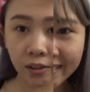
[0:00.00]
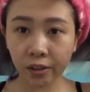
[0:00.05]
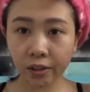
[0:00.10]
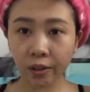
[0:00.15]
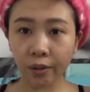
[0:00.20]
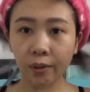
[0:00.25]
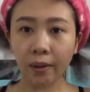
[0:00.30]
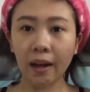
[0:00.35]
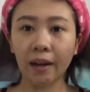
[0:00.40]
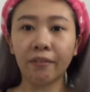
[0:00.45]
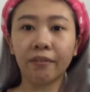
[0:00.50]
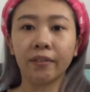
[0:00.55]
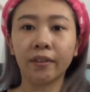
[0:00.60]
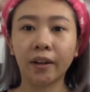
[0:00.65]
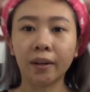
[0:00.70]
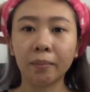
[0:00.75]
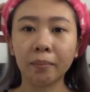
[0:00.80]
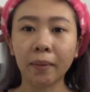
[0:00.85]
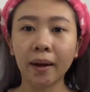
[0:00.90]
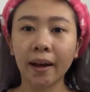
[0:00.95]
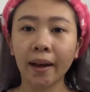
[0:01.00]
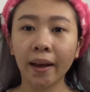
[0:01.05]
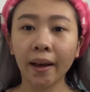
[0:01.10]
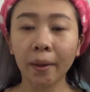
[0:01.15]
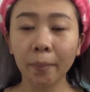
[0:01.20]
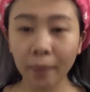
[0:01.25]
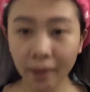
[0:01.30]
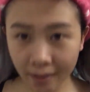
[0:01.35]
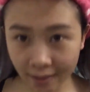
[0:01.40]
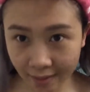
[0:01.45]
So I've got my
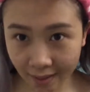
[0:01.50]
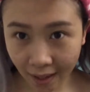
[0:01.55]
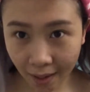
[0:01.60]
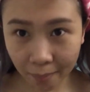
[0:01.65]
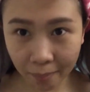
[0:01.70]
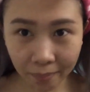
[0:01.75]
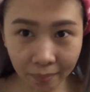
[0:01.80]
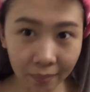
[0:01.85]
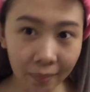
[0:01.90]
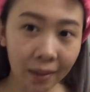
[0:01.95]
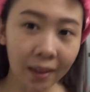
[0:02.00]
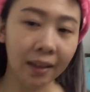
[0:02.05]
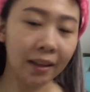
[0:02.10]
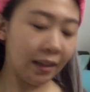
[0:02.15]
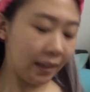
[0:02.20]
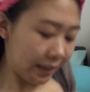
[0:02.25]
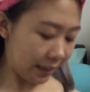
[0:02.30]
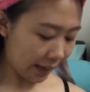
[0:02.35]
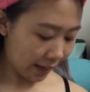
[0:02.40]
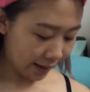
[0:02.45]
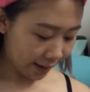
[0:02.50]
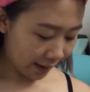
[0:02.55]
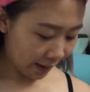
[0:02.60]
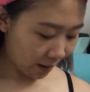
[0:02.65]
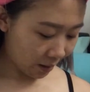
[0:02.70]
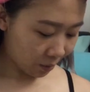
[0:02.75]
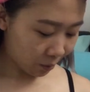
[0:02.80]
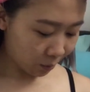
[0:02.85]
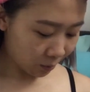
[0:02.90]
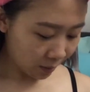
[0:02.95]
headbands up, and
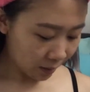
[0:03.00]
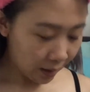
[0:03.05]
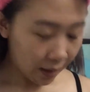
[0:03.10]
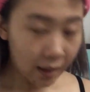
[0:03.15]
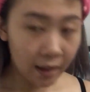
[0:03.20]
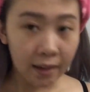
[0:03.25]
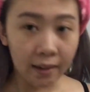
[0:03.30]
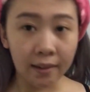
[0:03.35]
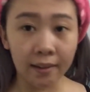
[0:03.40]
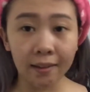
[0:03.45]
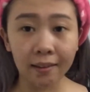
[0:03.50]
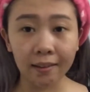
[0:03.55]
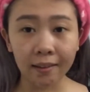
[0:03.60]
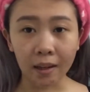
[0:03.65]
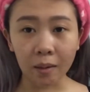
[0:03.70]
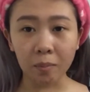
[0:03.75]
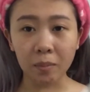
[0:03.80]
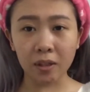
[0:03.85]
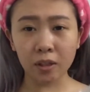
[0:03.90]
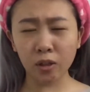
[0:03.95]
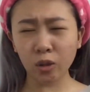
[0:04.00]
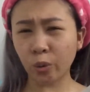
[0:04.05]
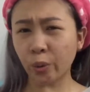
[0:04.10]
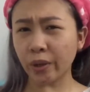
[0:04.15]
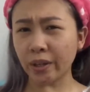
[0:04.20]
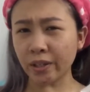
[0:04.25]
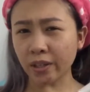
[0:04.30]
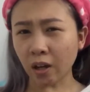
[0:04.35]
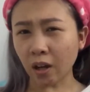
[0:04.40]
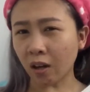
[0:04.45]
now let me
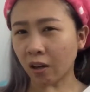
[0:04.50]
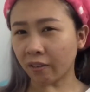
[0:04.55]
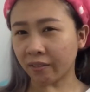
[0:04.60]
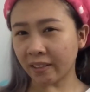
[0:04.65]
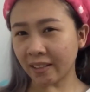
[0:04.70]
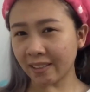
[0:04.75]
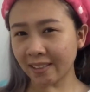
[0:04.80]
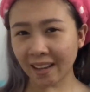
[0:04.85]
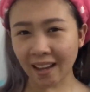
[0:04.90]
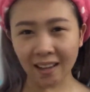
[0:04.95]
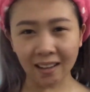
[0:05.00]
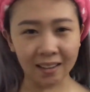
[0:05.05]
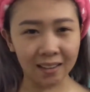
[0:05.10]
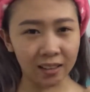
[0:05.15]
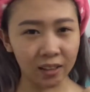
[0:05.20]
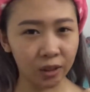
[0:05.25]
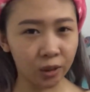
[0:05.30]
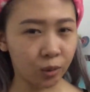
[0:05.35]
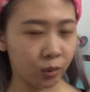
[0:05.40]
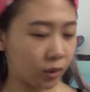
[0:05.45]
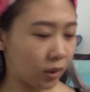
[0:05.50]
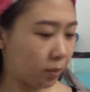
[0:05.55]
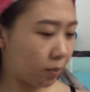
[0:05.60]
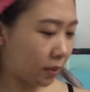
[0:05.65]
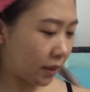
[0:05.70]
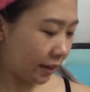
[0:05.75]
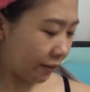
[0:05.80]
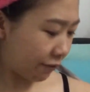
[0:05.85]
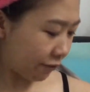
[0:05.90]
squeeze all of these colors to the plate